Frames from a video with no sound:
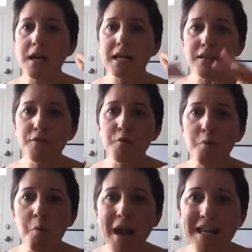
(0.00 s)
and if you
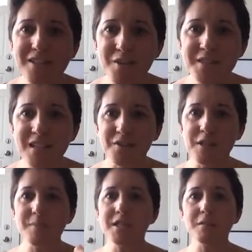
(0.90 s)
wait until the
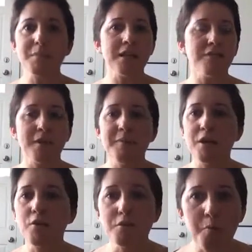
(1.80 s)
limiting belief maybe
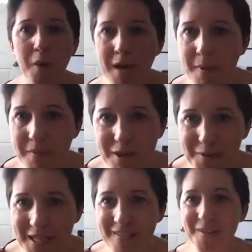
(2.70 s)
goes away, maybe
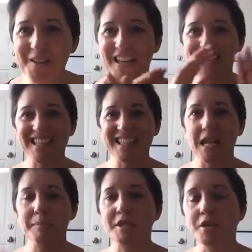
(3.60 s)
you're never gonna get
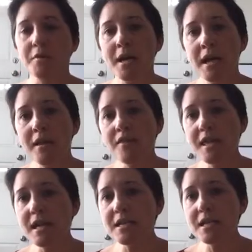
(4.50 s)
steps. So
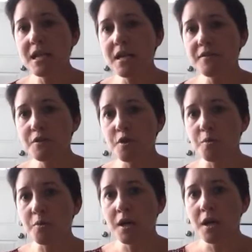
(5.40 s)
the idea is
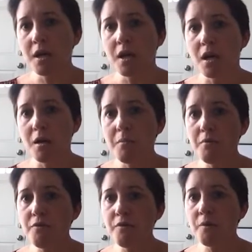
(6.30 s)
to
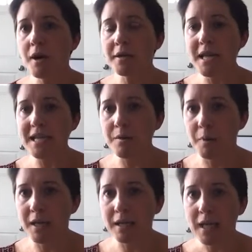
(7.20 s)
move forward
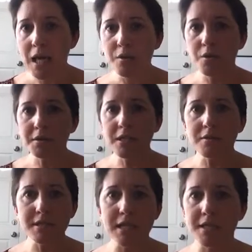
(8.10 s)
anyway, not in
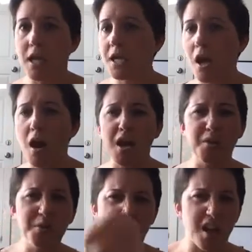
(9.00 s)
the sense like, I
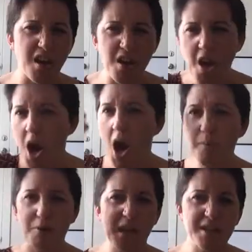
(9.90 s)
don't care,
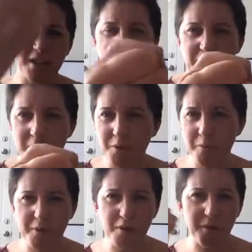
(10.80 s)
I'm gonna start an
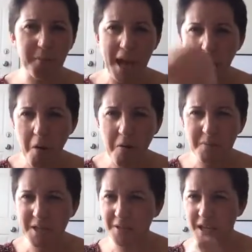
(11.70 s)
entrepreneur on my
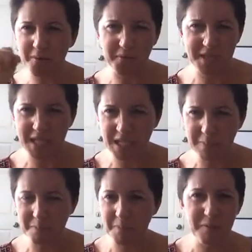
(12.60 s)
own because I don't think
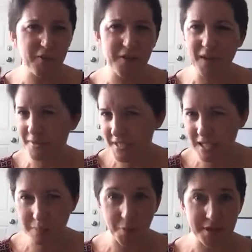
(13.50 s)
even if I don't
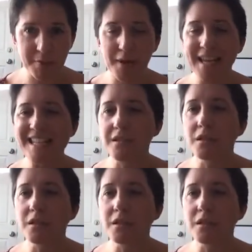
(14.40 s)
think it's possible. It's